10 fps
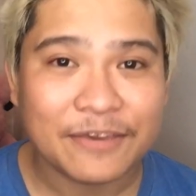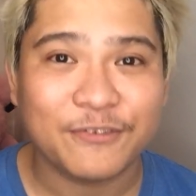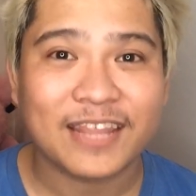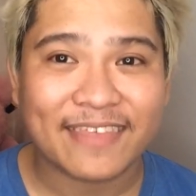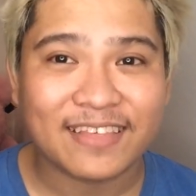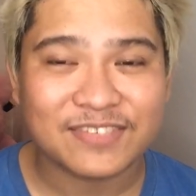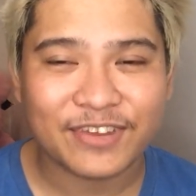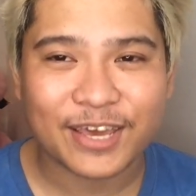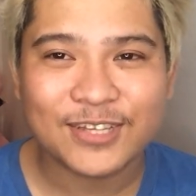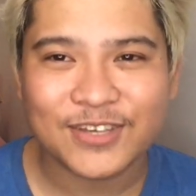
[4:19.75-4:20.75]
If you like this
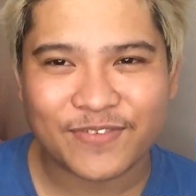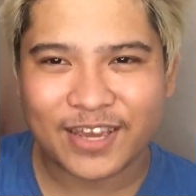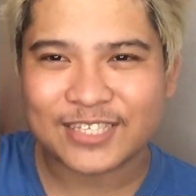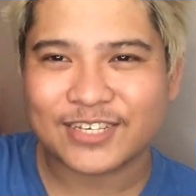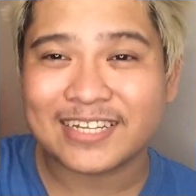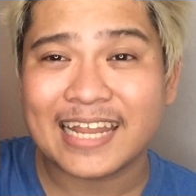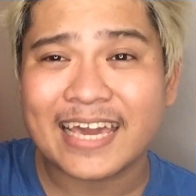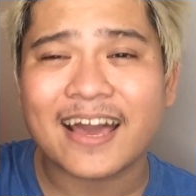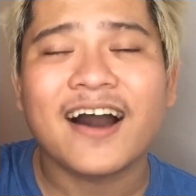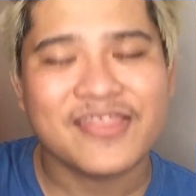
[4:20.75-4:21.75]
video, don't forget to
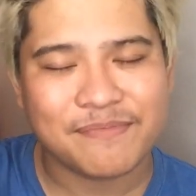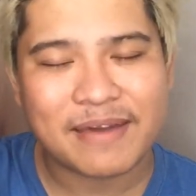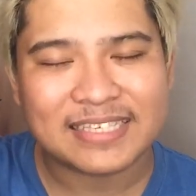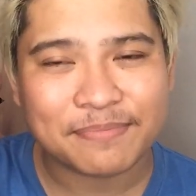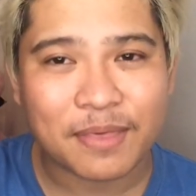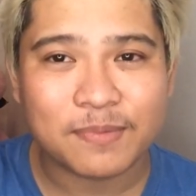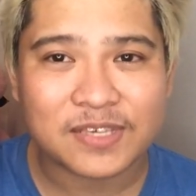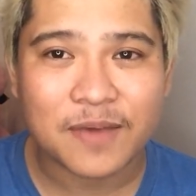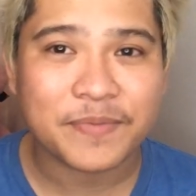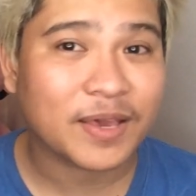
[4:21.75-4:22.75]
click on the massive thumbs
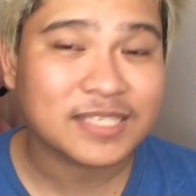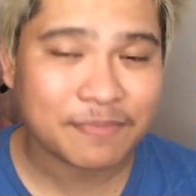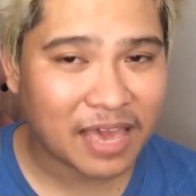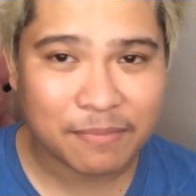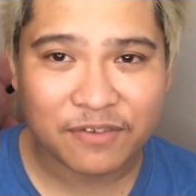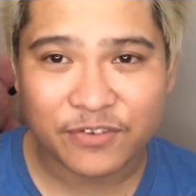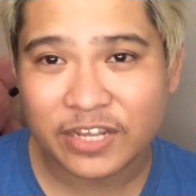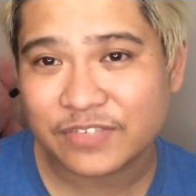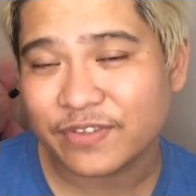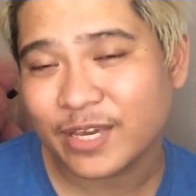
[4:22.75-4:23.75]
up because I'm aiming for
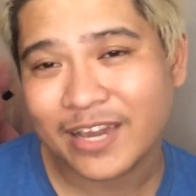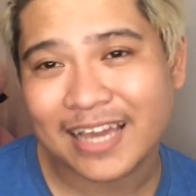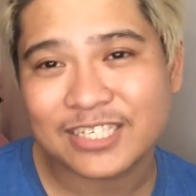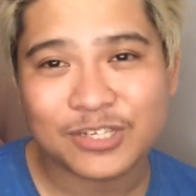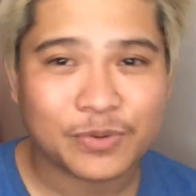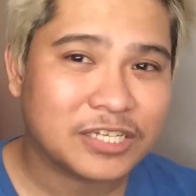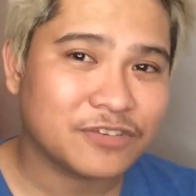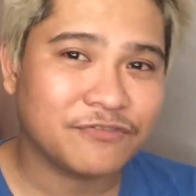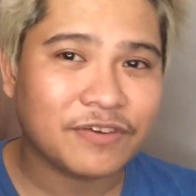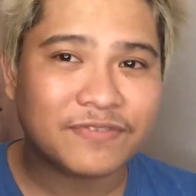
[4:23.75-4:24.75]
this video, guys, to reach
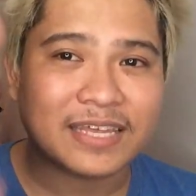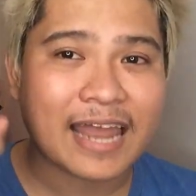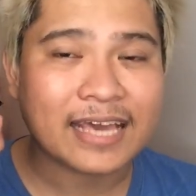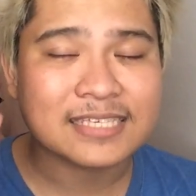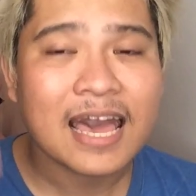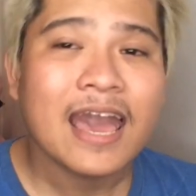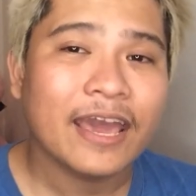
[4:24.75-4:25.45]
50 likes.